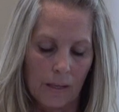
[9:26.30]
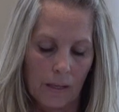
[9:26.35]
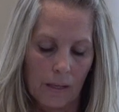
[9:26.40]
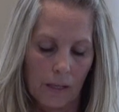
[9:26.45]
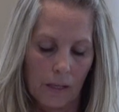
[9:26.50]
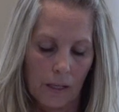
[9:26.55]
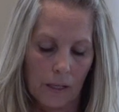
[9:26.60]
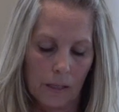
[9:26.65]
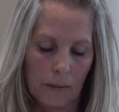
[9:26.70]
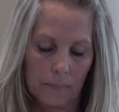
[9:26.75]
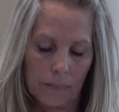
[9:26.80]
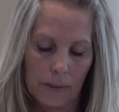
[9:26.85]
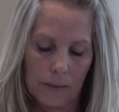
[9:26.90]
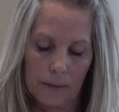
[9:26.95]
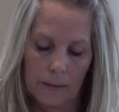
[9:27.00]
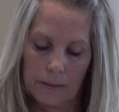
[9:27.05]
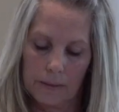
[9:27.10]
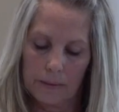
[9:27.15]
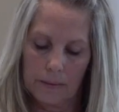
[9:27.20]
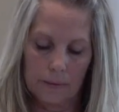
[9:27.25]
Um,
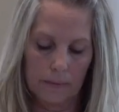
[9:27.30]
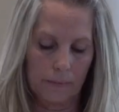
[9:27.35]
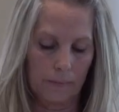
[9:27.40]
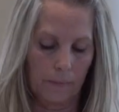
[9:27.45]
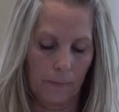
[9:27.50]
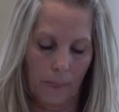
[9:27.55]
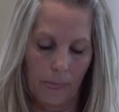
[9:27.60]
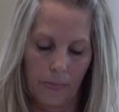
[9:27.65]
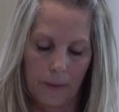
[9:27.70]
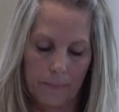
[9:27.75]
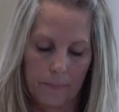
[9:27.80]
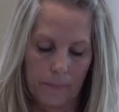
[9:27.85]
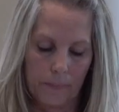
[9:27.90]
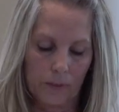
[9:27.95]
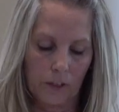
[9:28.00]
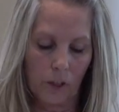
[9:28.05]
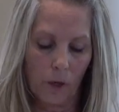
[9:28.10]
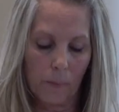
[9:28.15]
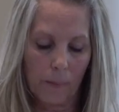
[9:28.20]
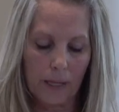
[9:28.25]

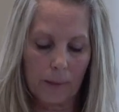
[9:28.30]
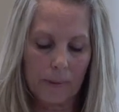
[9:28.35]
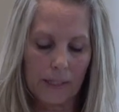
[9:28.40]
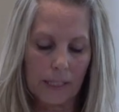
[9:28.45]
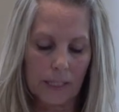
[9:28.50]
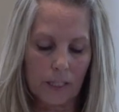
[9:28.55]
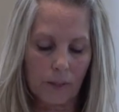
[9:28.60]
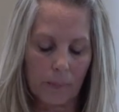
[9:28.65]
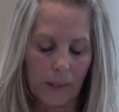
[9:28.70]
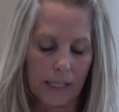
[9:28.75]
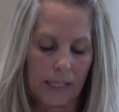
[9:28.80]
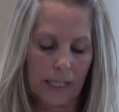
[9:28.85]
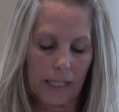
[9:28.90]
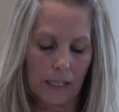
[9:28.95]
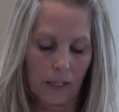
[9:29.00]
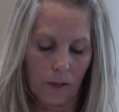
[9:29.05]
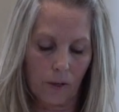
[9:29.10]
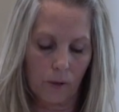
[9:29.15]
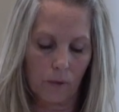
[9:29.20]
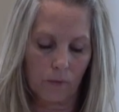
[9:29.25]
you know, maybe this might hit
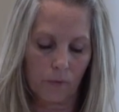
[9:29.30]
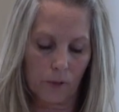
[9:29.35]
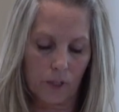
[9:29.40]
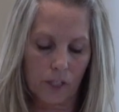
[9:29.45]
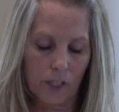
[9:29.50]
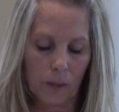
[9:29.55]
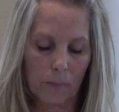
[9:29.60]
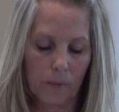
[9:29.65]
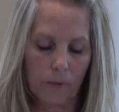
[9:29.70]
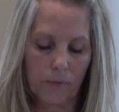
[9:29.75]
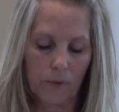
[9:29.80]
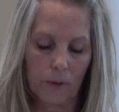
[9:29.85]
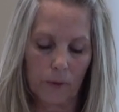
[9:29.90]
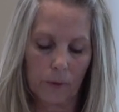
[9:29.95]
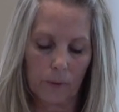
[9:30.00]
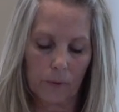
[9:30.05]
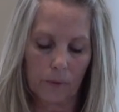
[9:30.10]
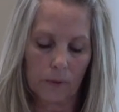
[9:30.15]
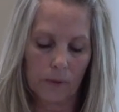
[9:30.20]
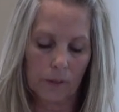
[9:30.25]
home for some of
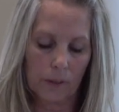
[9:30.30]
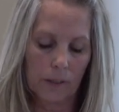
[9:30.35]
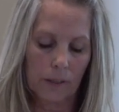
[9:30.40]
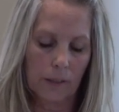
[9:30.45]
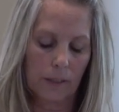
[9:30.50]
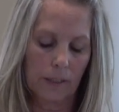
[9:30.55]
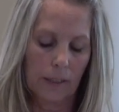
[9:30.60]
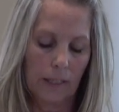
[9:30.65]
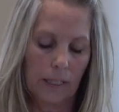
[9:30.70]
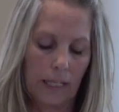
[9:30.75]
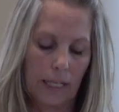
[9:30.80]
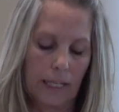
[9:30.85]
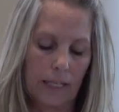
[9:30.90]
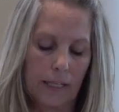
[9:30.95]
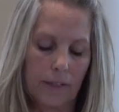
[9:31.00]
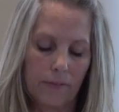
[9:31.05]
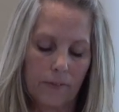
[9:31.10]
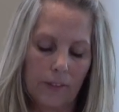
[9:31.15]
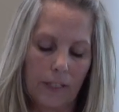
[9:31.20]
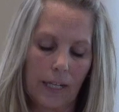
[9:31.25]
you. And
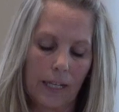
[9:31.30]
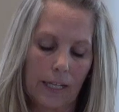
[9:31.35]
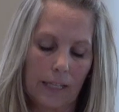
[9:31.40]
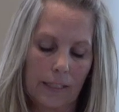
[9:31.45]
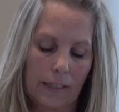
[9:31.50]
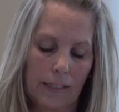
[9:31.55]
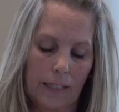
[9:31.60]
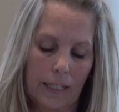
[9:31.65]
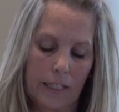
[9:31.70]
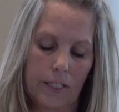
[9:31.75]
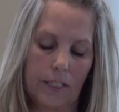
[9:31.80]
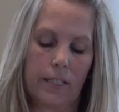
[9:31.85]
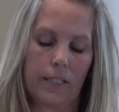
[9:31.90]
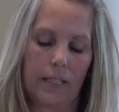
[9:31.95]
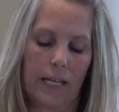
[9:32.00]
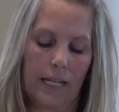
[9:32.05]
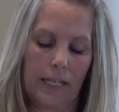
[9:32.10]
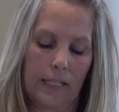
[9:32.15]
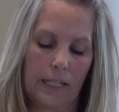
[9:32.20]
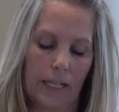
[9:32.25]
if not, I just
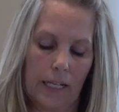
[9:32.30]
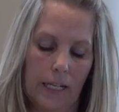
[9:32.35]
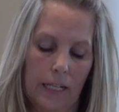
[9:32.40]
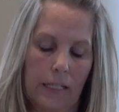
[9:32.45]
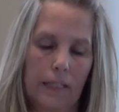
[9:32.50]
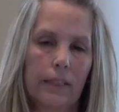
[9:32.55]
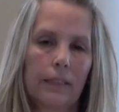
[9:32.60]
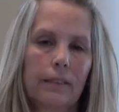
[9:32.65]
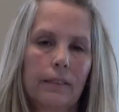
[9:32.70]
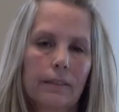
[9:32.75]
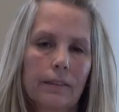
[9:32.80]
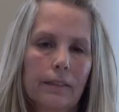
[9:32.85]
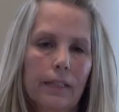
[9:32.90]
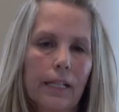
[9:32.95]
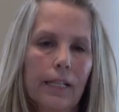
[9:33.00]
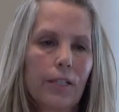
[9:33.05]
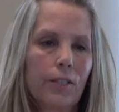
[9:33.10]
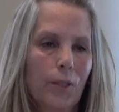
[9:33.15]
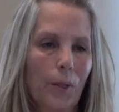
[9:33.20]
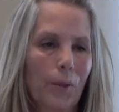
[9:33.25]
thank God
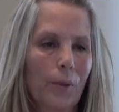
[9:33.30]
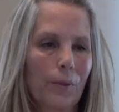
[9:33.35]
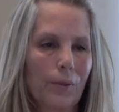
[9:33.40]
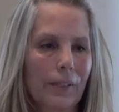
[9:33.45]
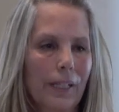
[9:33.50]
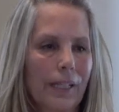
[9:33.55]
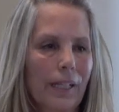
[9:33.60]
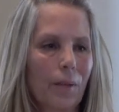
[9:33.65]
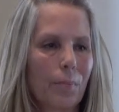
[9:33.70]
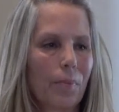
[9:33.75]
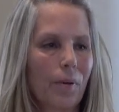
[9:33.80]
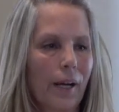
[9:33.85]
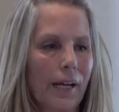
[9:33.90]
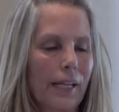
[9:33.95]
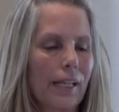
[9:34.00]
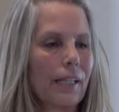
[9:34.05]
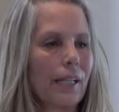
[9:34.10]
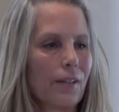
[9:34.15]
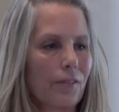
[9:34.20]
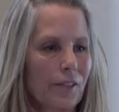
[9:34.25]
that it don't. And I pray
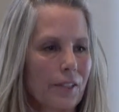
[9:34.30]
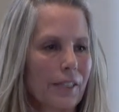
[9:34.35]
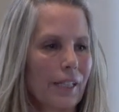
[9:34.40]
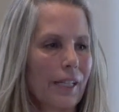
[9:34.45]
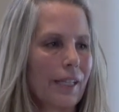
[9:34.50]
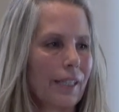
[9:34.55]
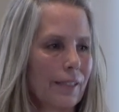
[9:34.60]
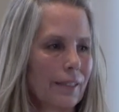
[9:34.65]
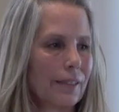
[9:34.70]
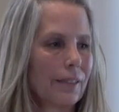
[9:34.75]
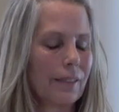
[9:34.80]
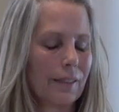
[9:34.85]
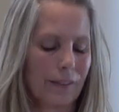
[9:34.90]
it never does.